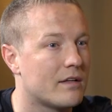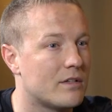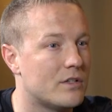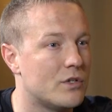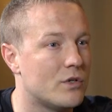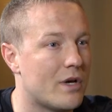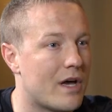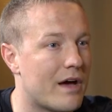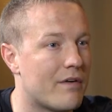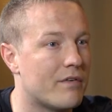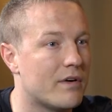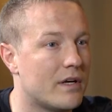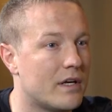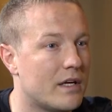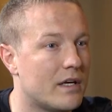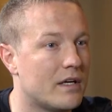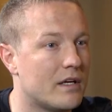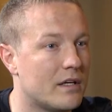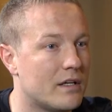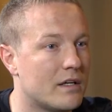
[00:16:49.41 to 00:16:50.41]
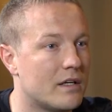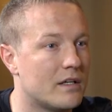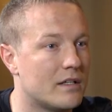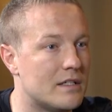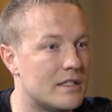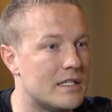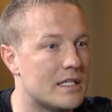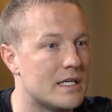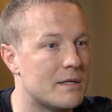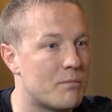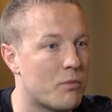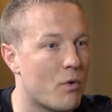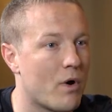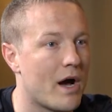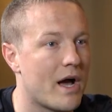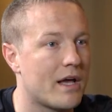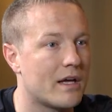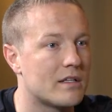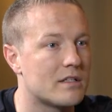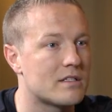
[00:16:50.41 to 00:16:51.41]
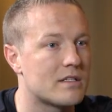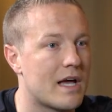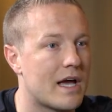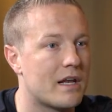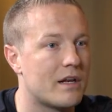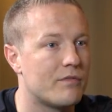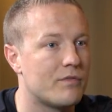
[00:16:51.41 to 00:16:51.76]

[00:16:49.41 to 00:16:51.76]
Do you have a deep why inside